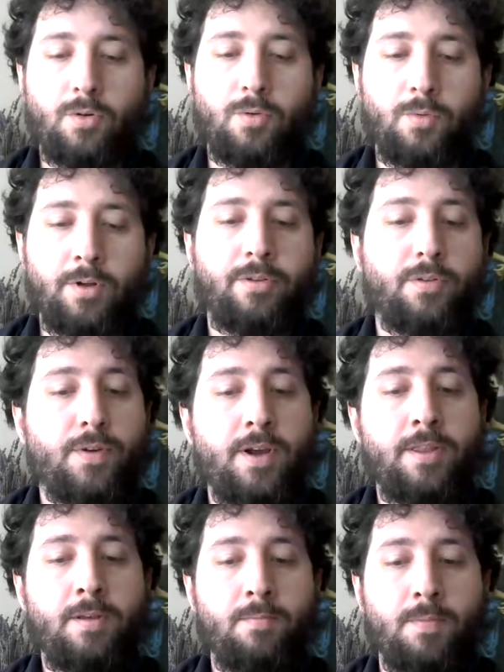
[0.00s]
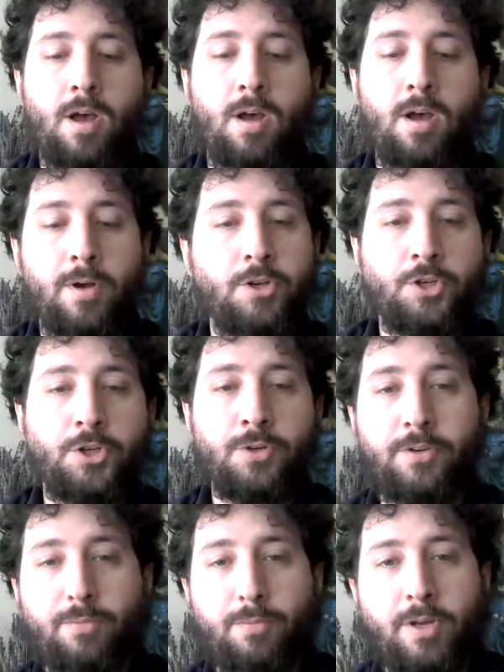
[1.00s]
once you find them, why don't you show
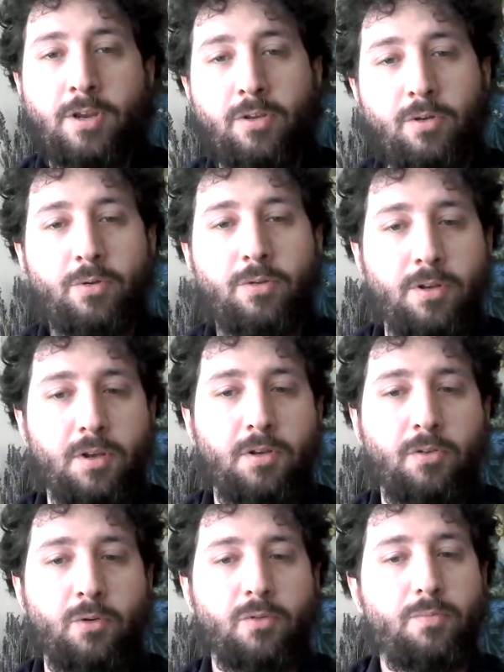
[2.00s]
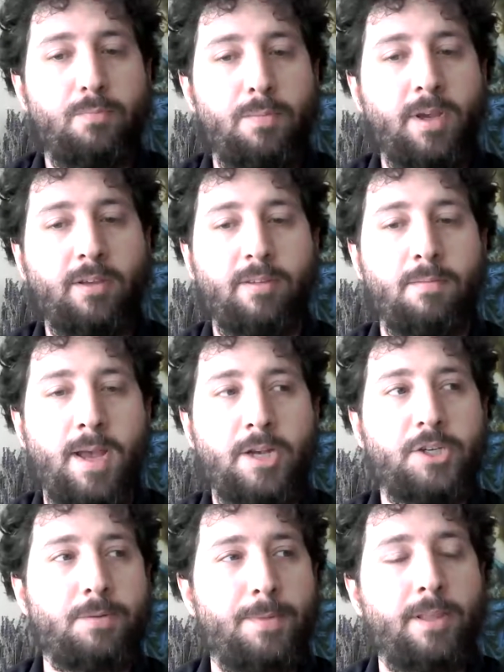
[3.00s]
us what you do to sort of mix and
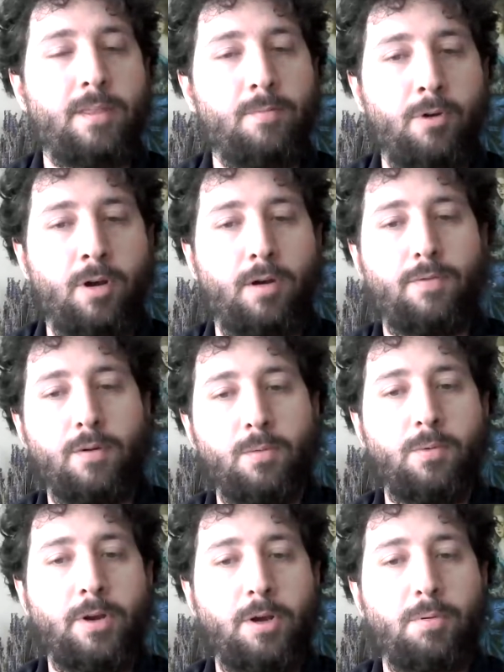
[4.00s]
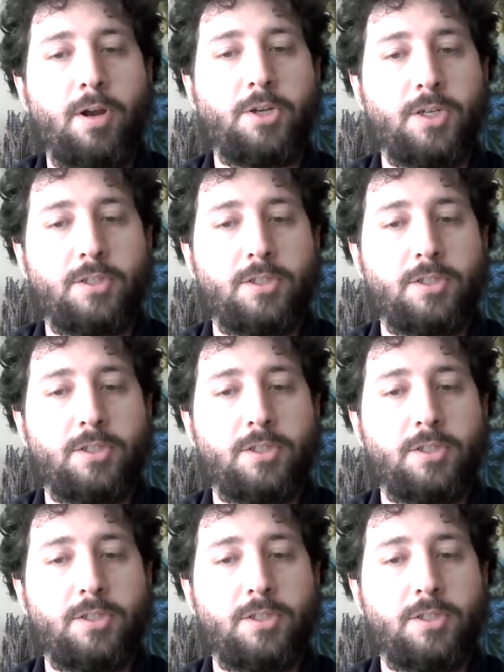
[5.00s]
match and make them work for what your projects are?